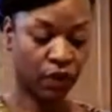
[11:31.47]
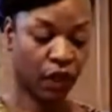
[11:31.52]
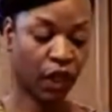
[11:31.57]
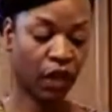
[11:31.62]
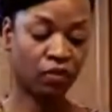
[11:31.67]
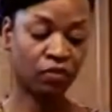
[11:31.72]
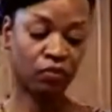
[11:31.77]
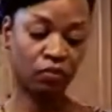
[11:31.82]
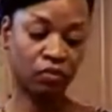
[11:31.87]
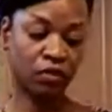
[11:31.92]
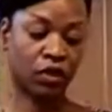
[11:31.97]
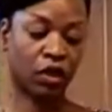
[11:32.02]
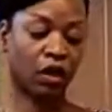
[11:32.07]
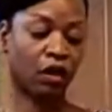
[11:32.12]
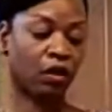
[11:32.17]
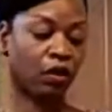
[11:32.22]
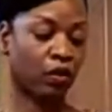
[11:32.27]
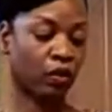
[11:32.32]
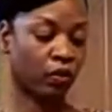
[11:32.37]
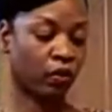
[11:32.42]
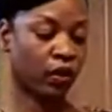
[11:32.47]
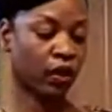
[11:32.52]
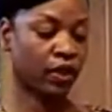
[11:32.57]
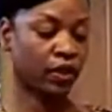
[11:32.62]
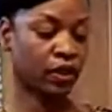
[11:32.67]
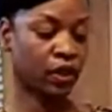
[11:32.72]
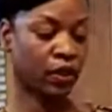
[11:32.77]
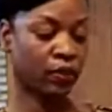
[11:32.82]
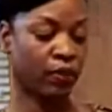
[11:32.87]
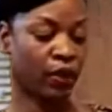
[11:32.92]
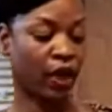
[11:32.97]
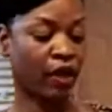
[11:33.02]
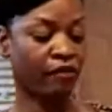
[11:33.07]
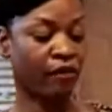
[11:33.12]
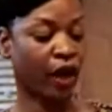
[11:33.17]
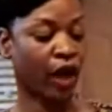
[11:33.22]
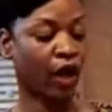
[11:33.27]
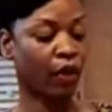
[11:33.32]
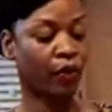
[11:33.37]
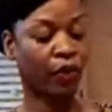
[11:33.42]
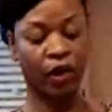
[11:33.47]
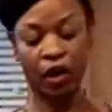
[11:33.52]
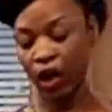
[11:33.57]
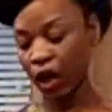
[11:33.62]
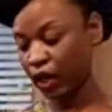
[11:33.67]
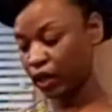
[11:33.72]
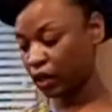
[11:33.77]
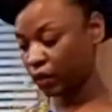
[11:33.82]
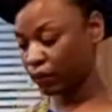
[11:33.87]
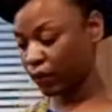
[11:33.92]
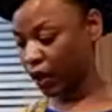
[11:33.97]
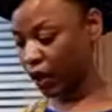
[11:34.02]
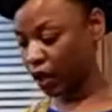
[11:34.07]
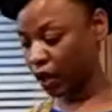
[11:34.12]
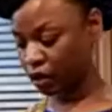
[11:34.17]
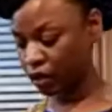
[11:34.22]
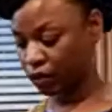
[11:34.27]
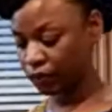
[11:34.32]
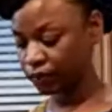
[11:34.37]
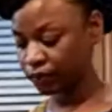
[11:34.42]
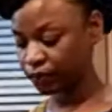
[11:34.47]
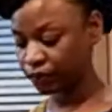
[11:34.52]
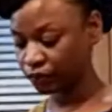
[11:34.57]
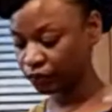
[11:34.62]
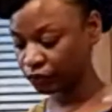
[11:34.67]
Yeah, so let's see, we have our onion powder.